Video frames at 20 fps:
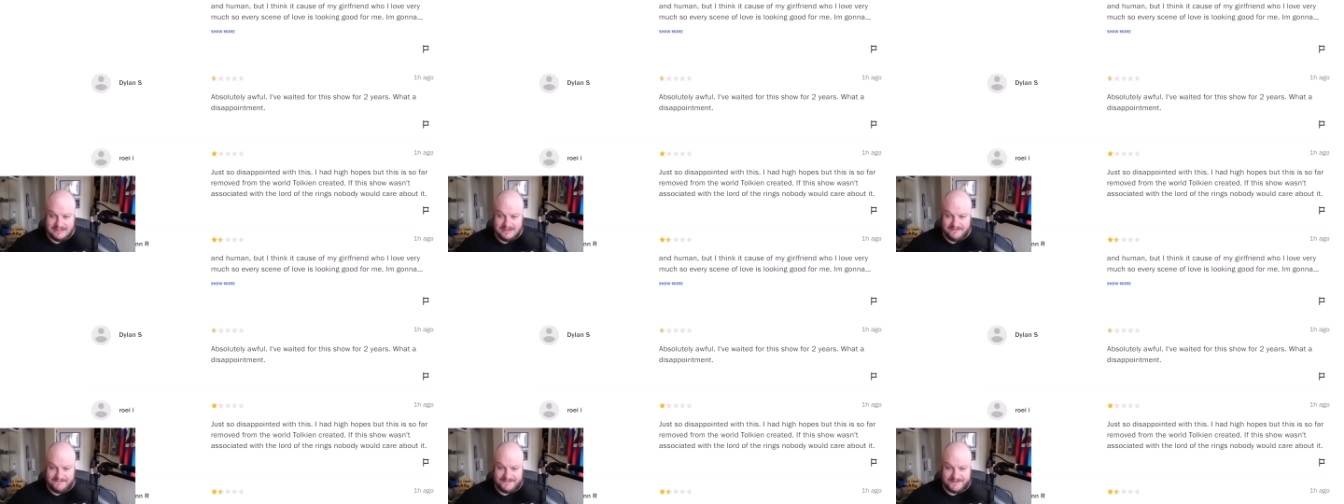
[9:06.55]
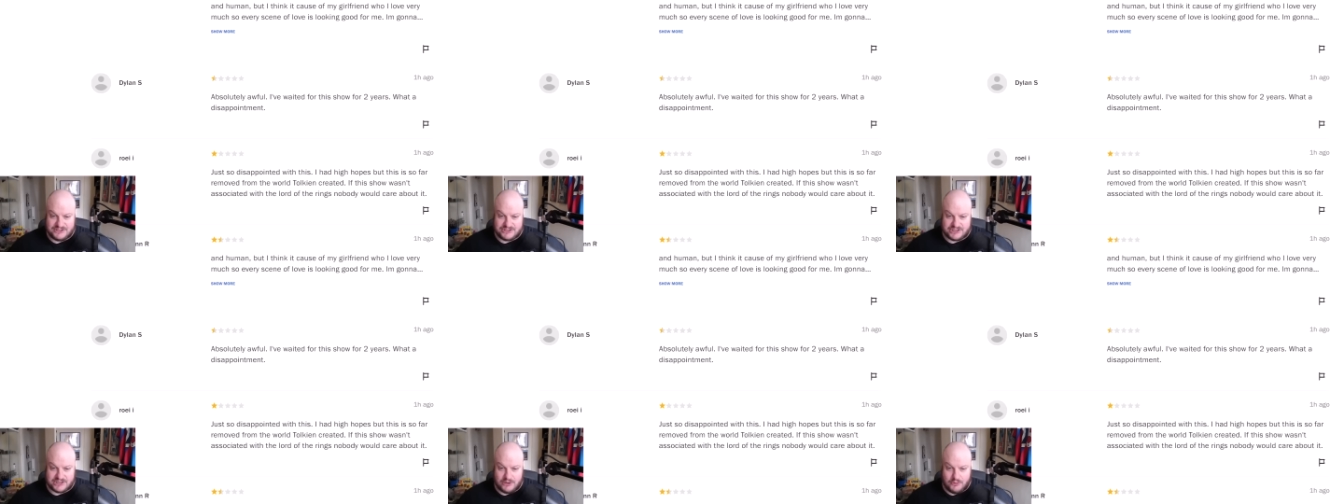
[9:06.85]
If
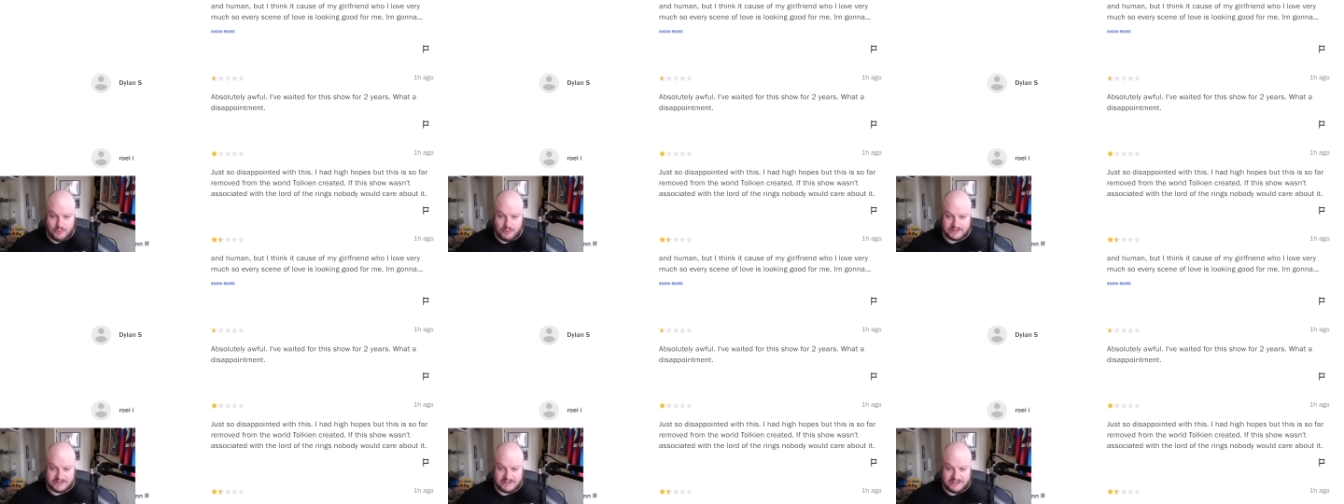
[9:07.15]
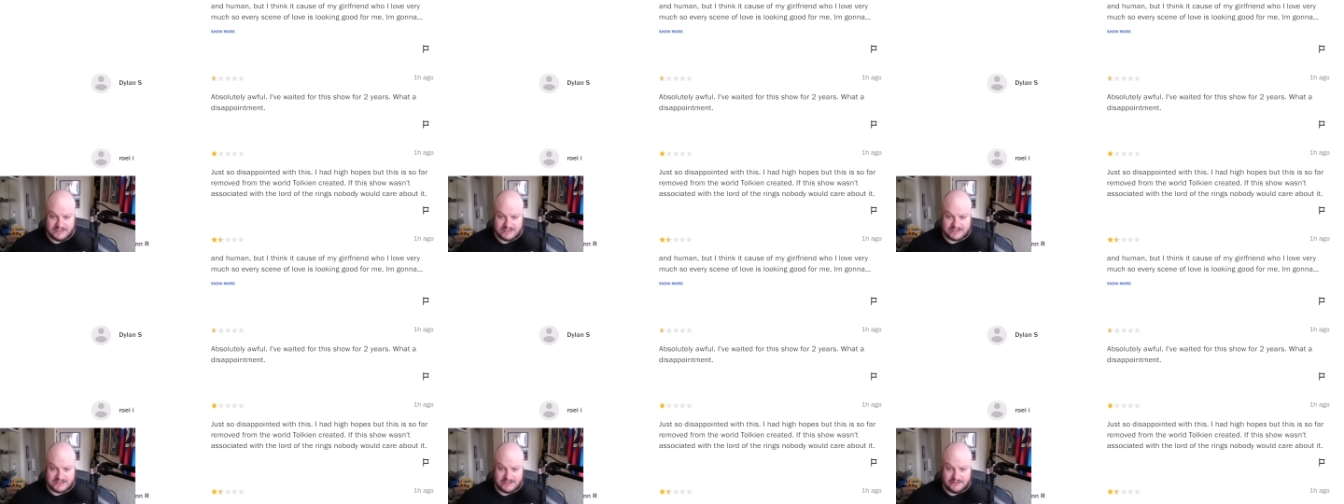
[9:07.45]
this show
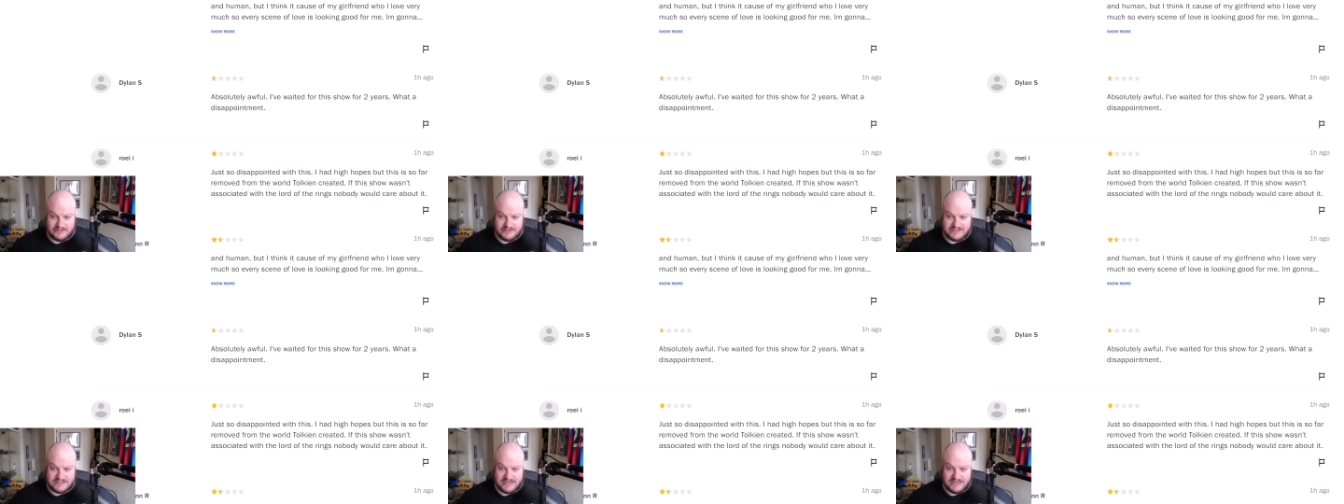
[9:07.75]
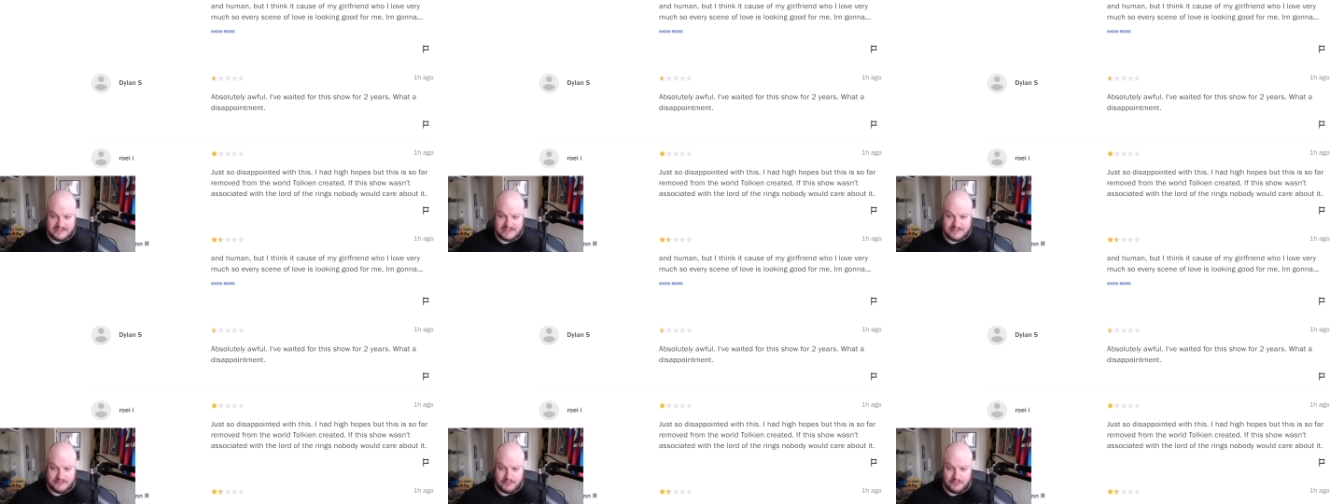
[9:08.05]
wasn't
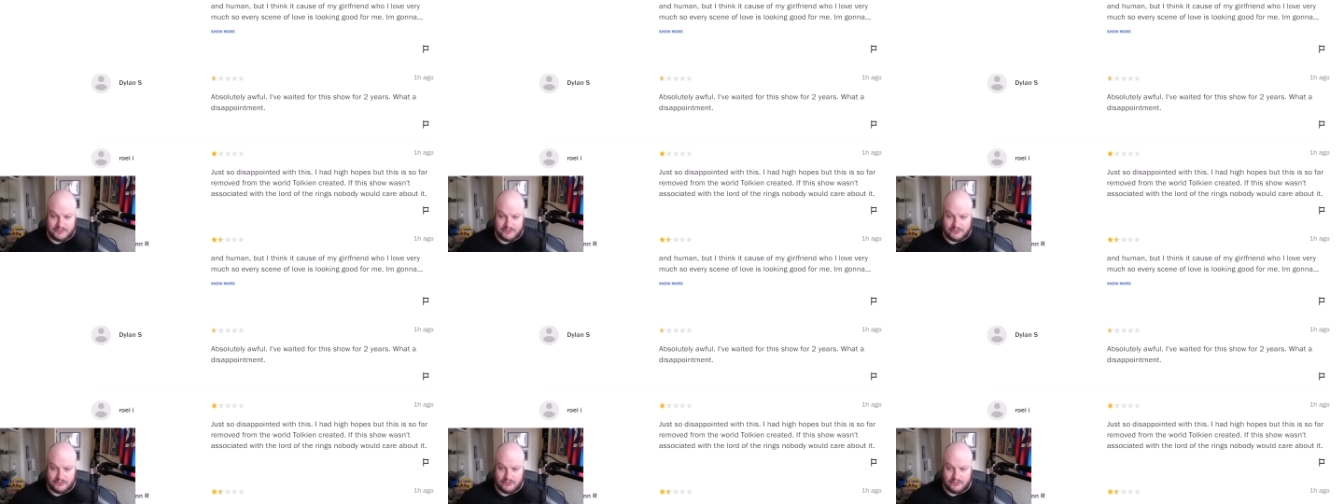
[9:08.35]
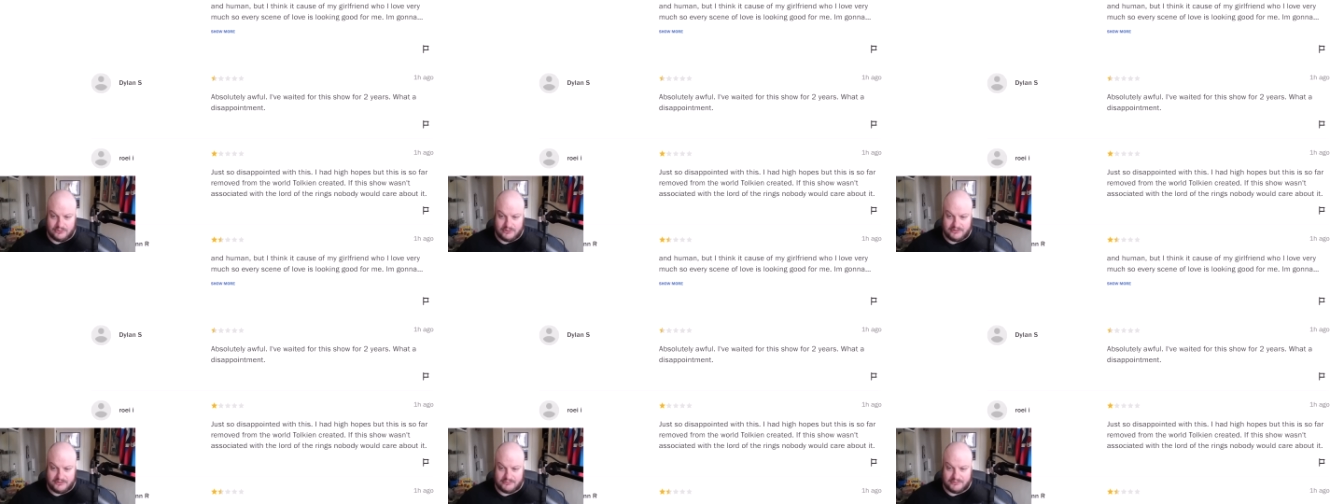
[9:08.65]
associated with the
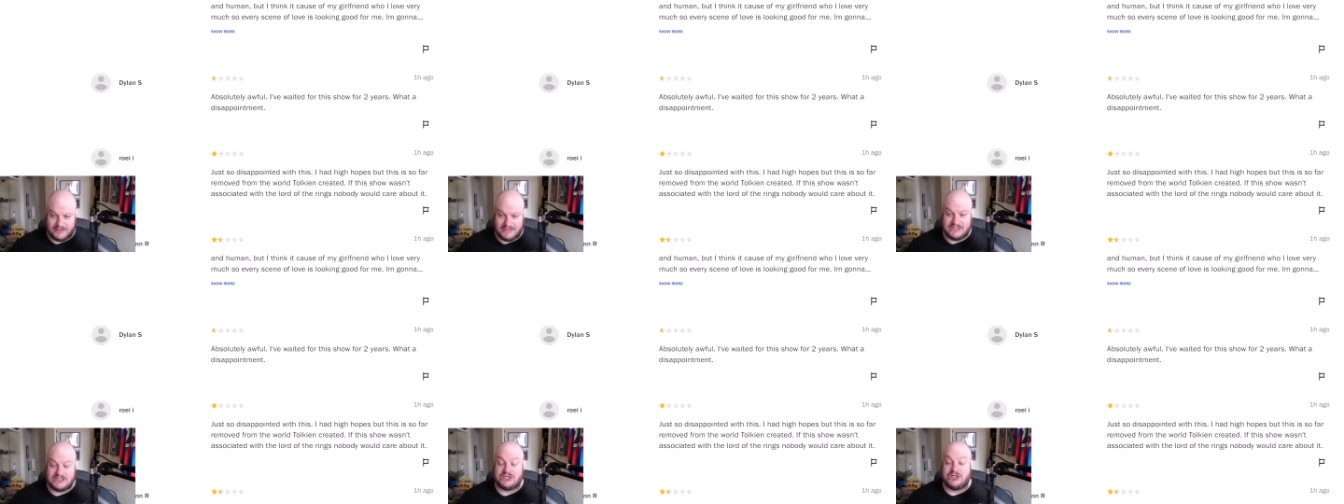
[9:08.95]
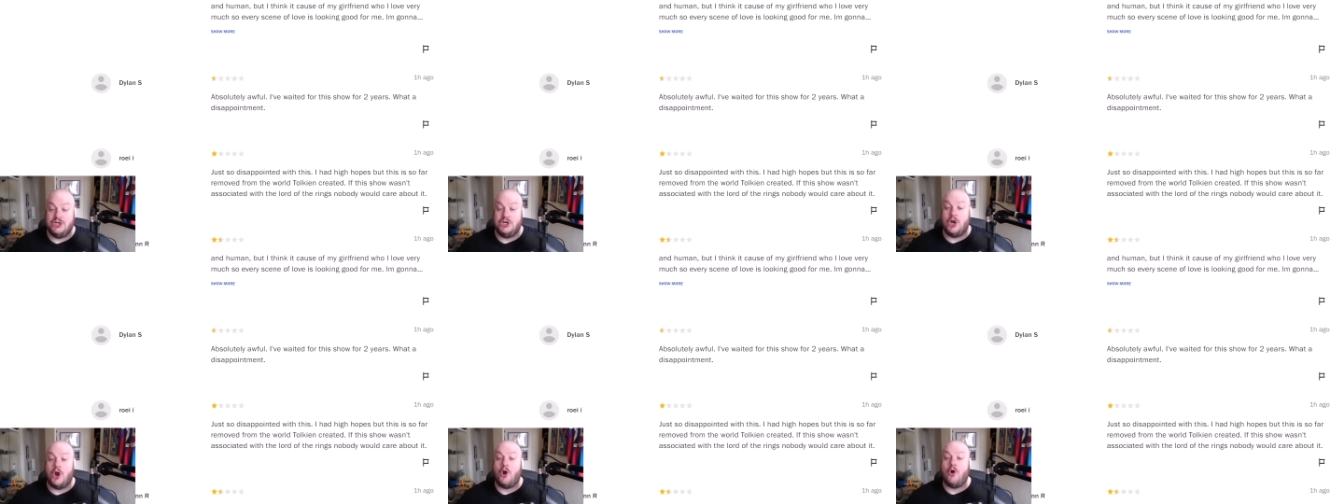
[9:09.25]
Lord of the Rings,
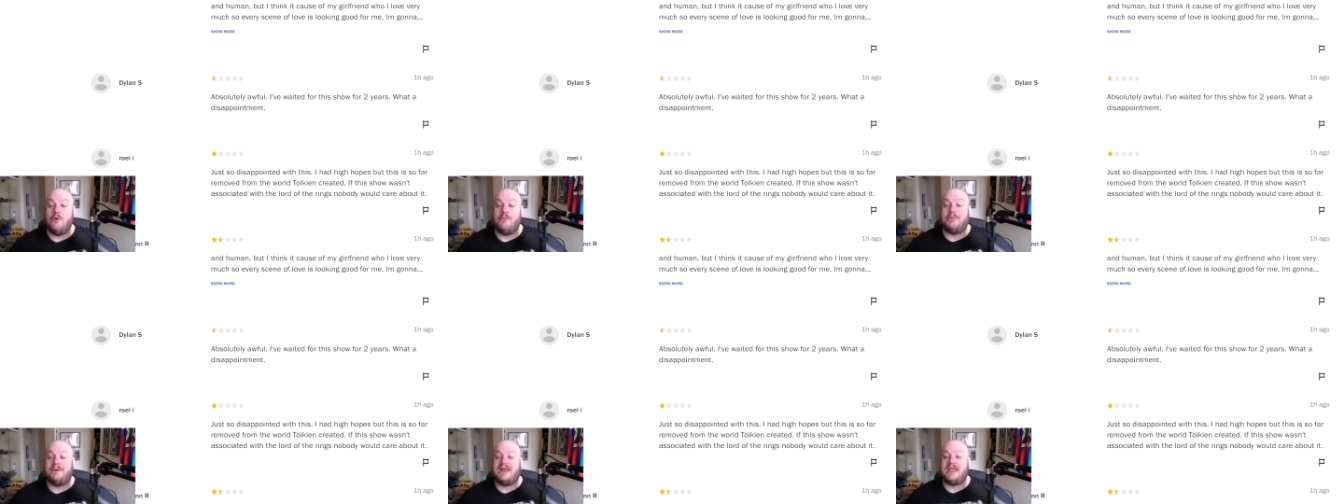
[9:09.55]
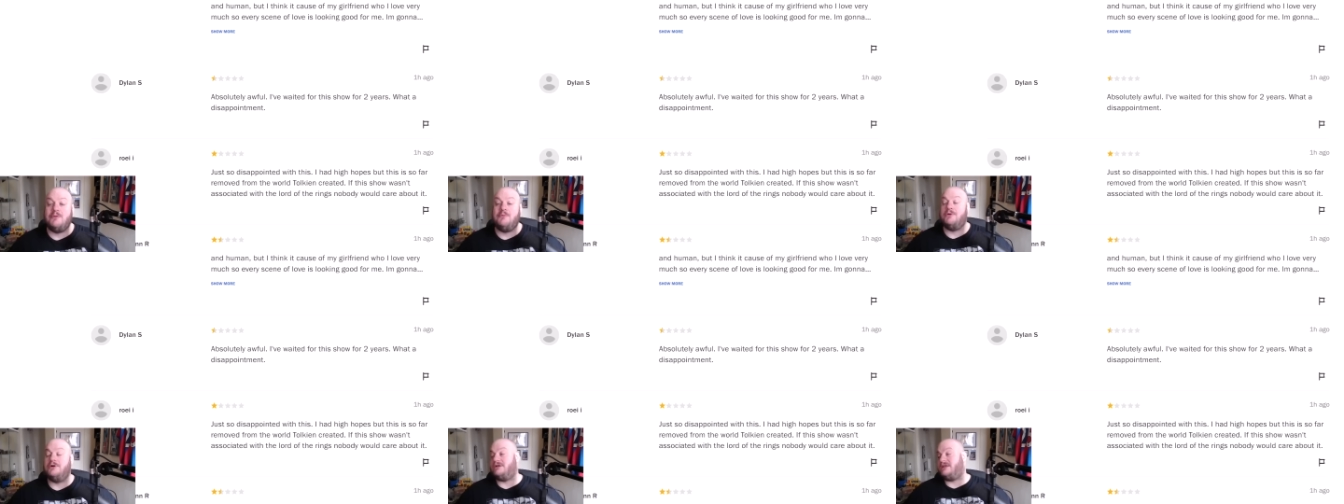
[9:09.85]

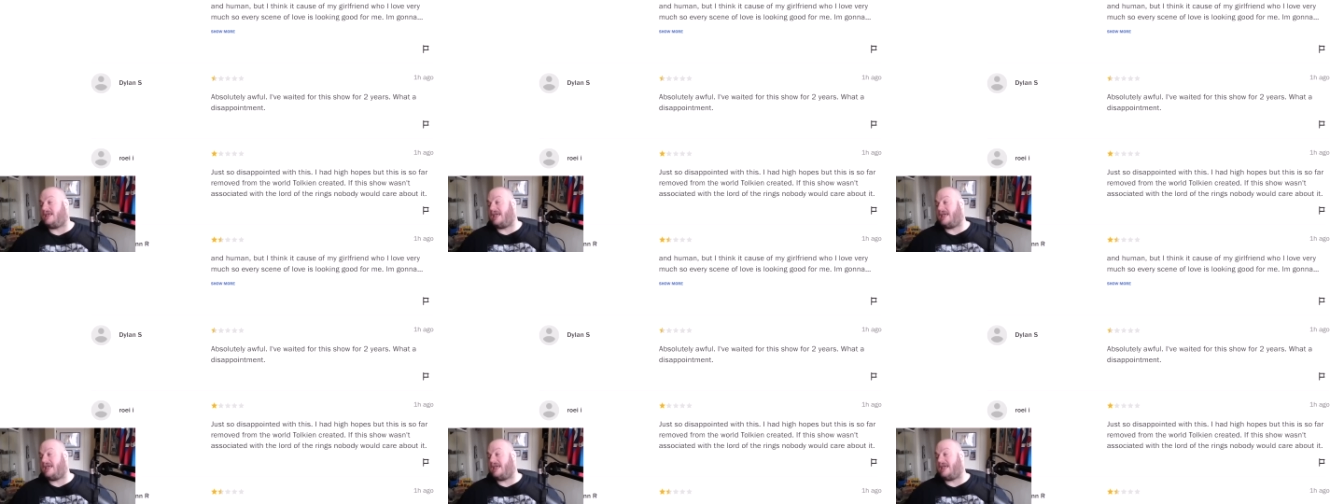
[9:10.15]
nobody would